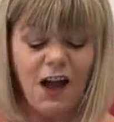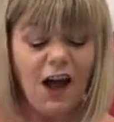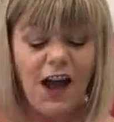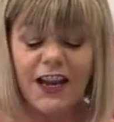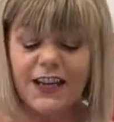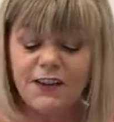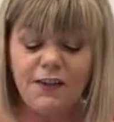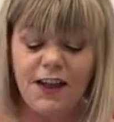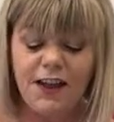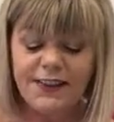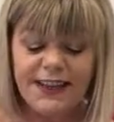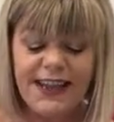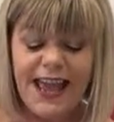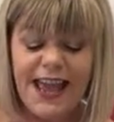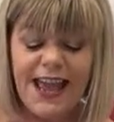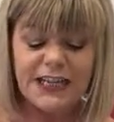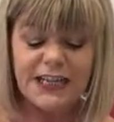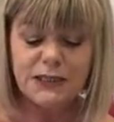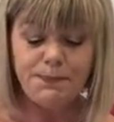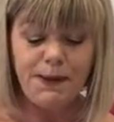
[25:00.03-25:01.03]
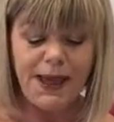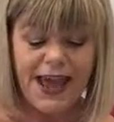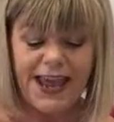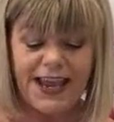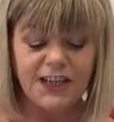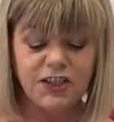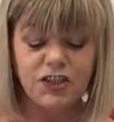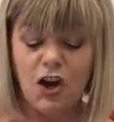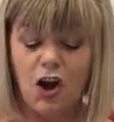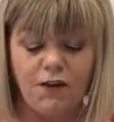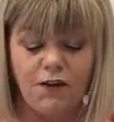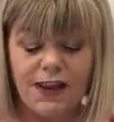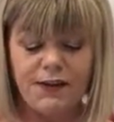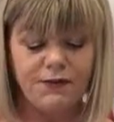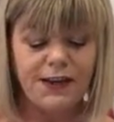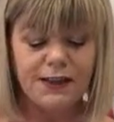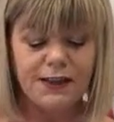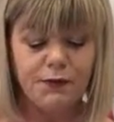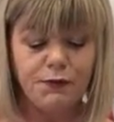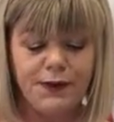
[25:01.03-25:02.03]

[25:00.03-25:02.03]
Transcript: either on the Kay's page or even in the